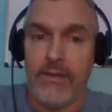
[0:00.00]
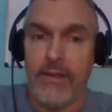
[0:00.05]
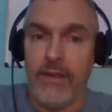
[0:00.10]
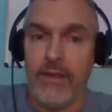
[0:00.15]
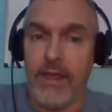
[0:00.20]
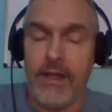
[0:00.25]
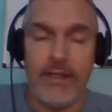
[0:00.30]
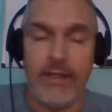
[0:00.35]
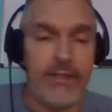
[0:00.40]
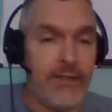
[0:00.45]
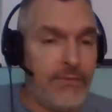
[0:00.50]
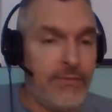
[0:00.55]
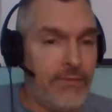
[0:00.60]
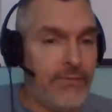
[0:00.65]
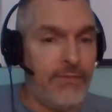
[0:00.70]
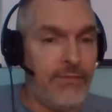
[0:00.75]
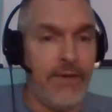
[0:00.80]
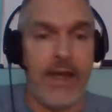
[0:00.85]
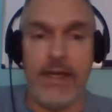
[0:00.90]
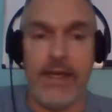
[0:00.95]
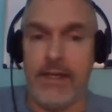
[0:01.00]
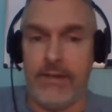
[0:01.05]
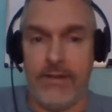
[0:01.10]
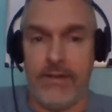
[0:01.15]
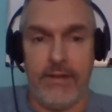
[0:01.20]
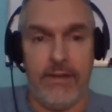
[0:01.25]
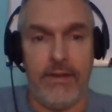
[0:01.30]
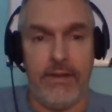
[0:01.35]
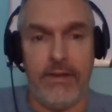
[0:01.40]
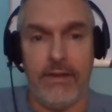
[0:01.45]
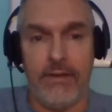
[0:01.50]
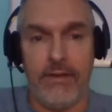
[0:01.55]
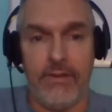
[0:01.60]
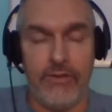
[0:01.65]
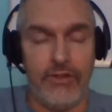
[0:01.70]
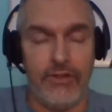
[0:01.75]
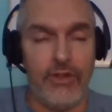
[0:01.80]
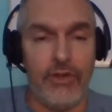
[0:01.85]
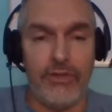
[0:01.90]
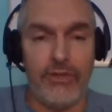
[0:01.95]
Then it's a fight.
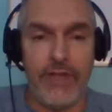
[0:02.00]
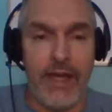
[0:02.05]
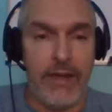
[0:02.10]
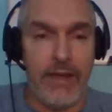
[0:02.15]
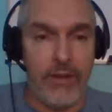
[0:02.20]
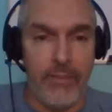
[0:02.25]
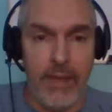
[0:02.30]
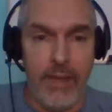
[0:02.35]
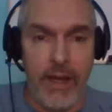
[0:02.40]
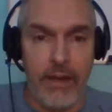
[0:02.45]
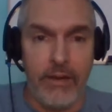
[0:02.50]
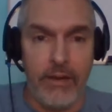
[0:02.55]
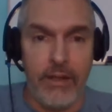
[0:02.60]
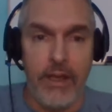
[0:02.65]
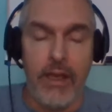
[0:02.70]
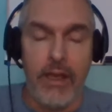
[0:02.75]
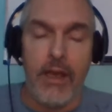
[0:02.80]
There's no doubt about it.